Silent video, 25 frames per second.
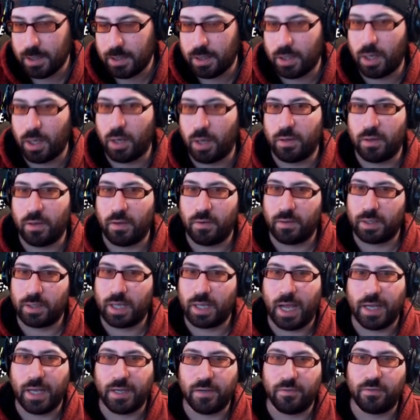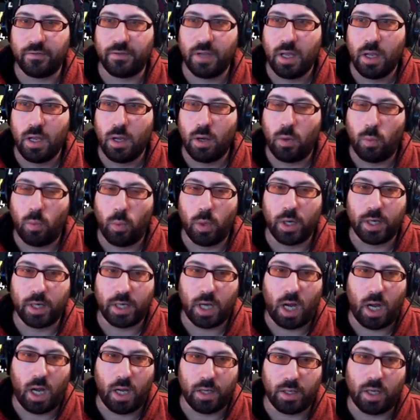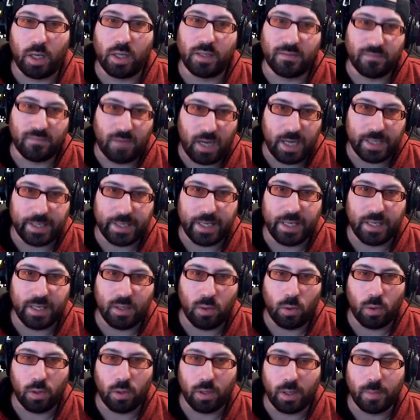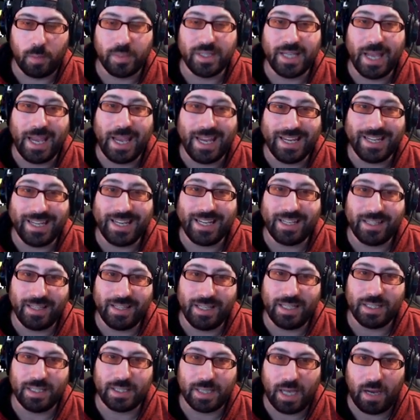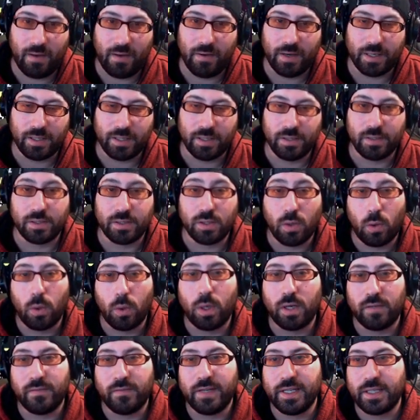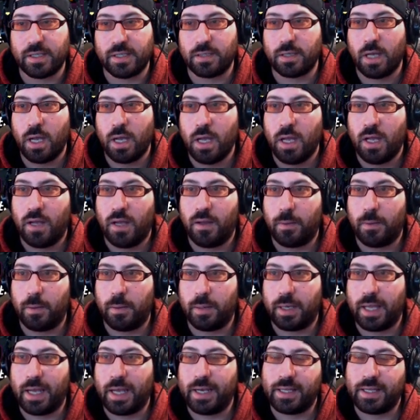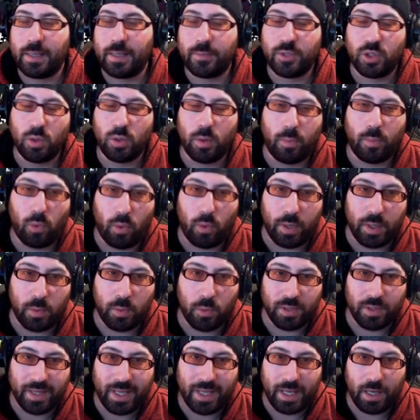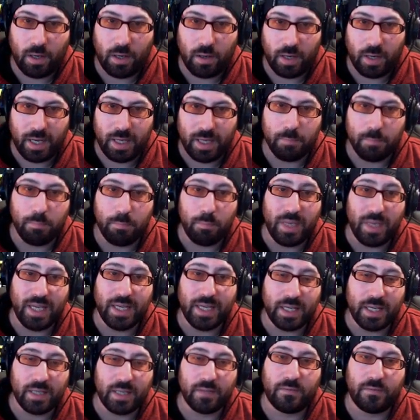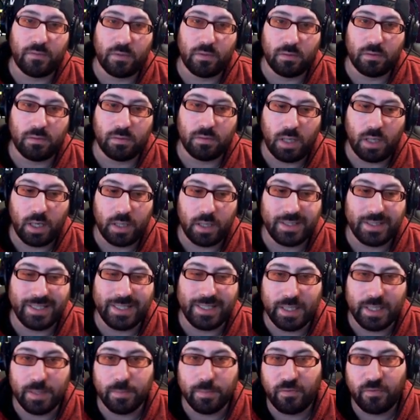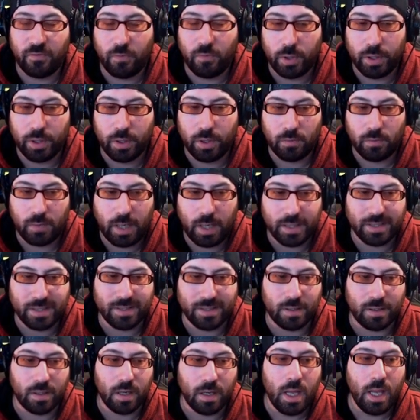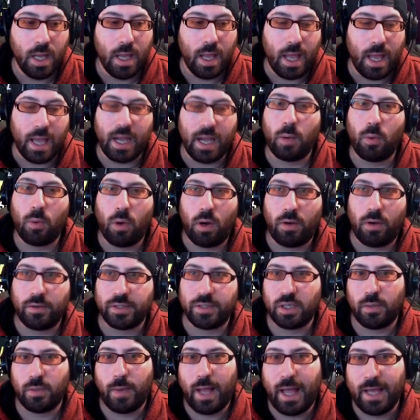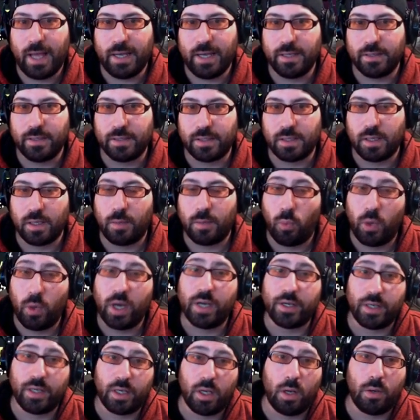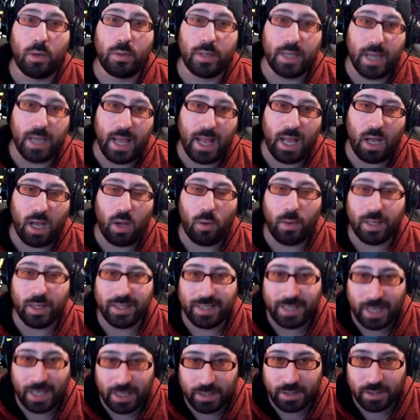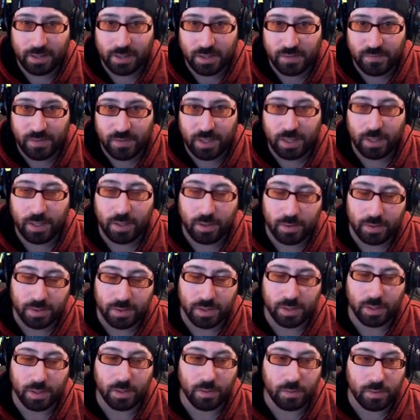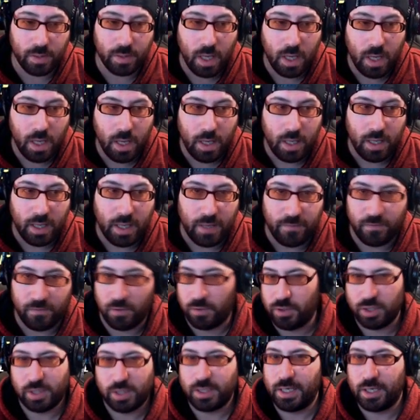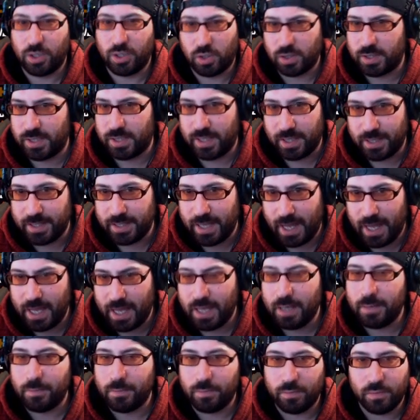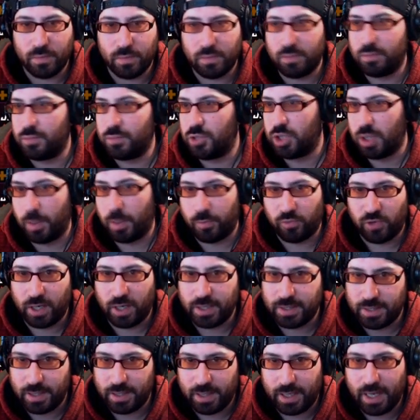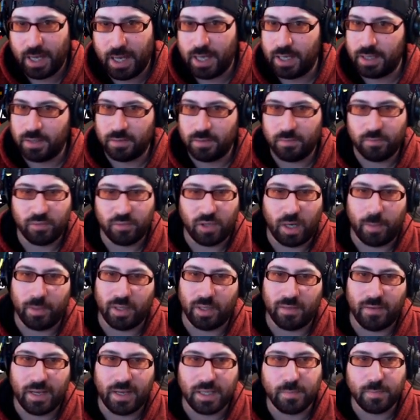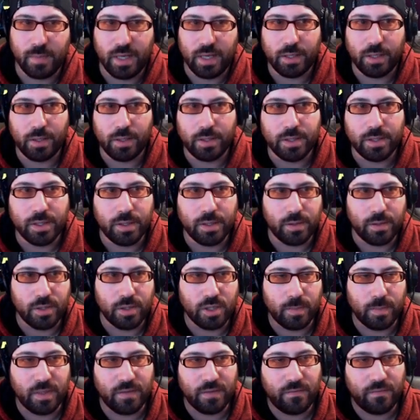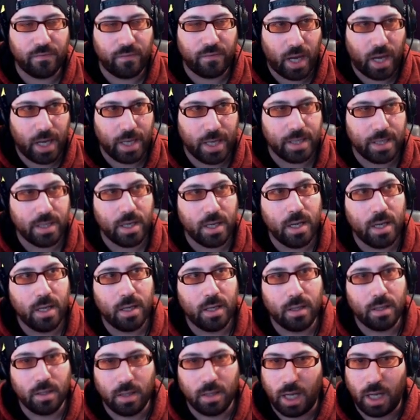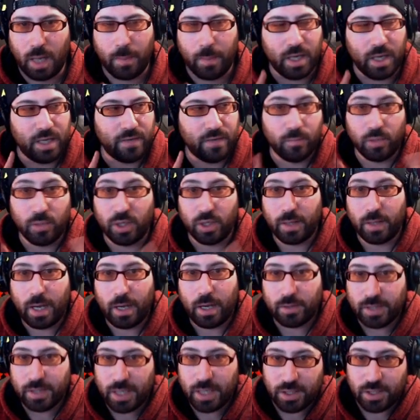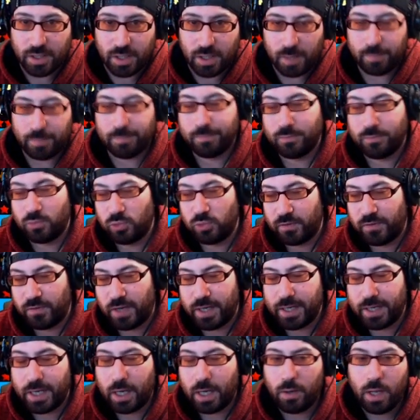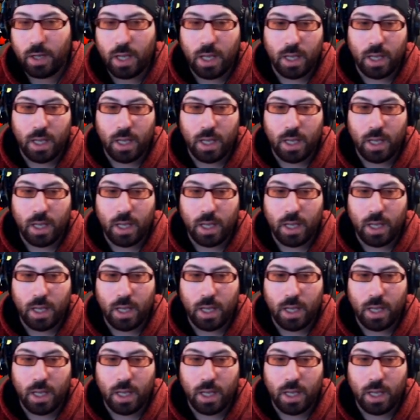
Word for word: You know, kind of work on unlocking or obtaining these characters, or at least getting them to a point where they are a meaningful uh, team for your roster. And I will also add in some where to go now at the end of this video. So if you're just interested in that, jump right to the end, probably the last minute or two, you should be fine. I might even put an annotation up. We'll find out.